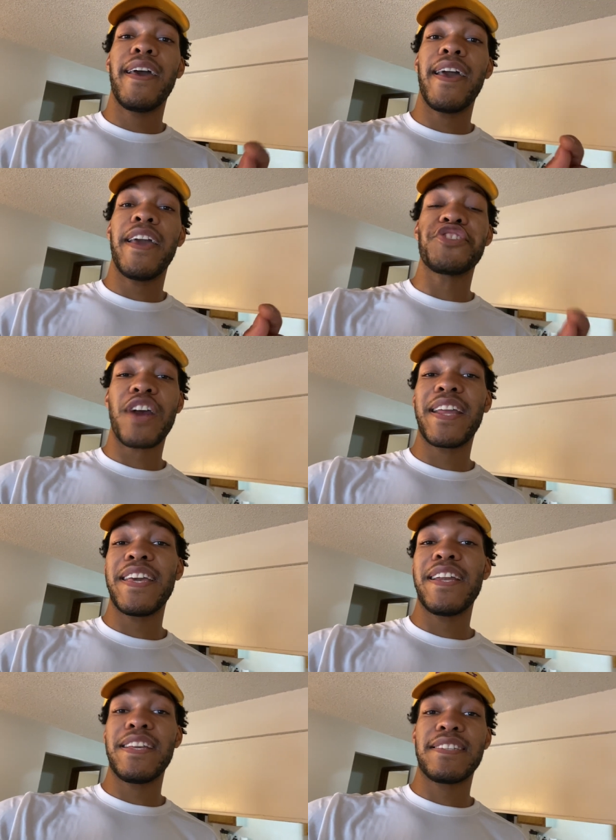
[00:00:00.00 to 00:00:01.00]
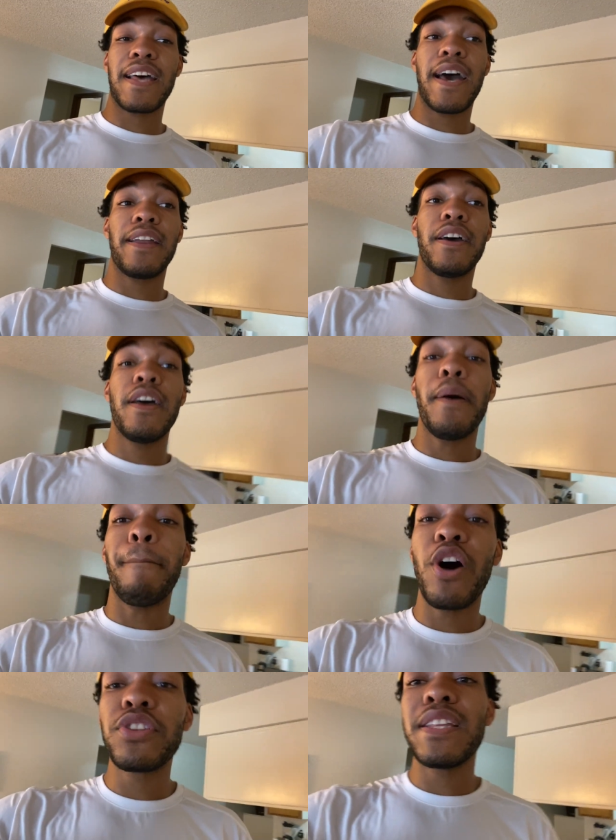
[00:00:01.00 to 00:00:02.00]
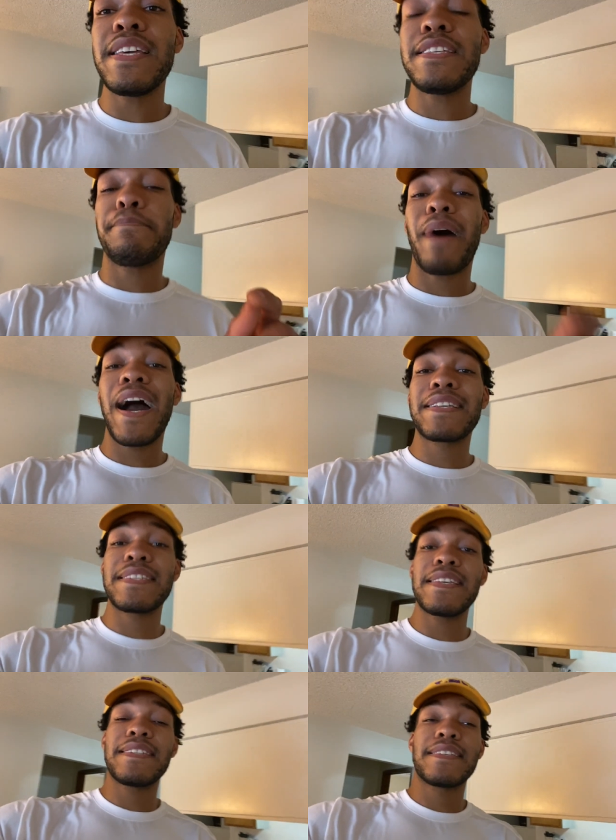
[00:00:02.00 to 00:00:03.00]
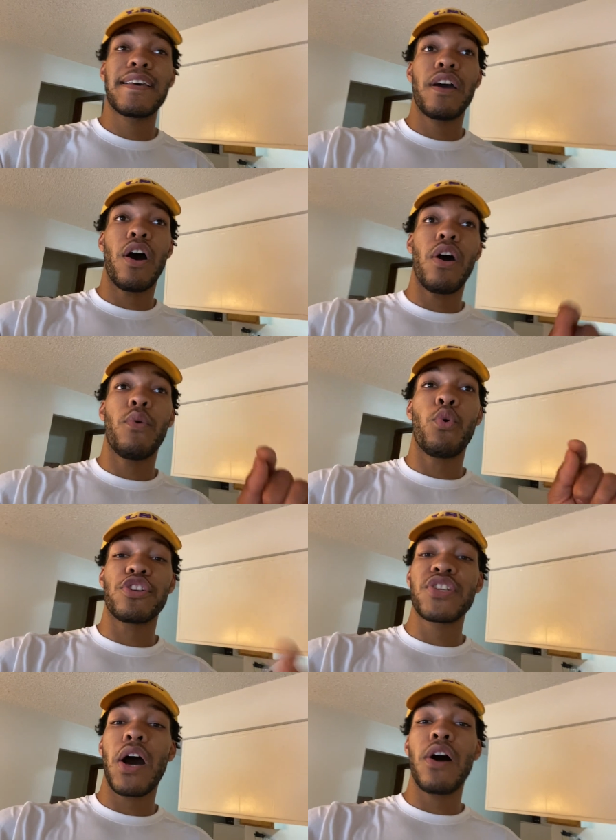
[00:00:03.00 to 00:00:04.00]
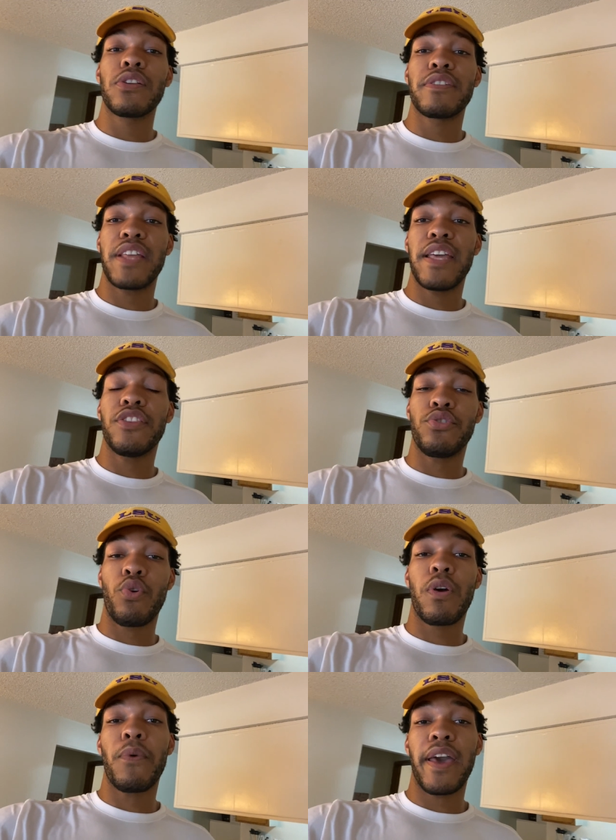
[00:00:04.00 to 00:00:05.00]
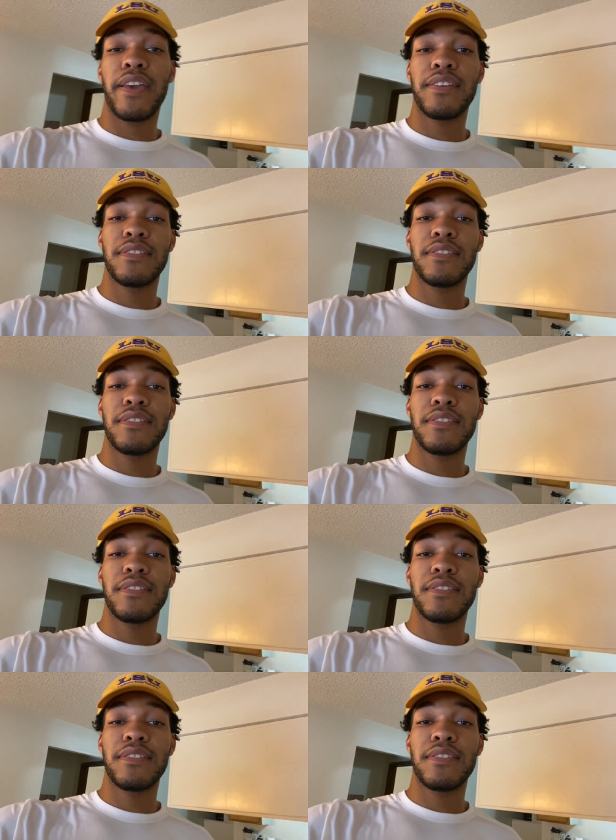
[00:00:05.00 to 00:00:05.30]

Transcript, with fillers: And try to get it inside. Both of these boxes were taller than the doorway.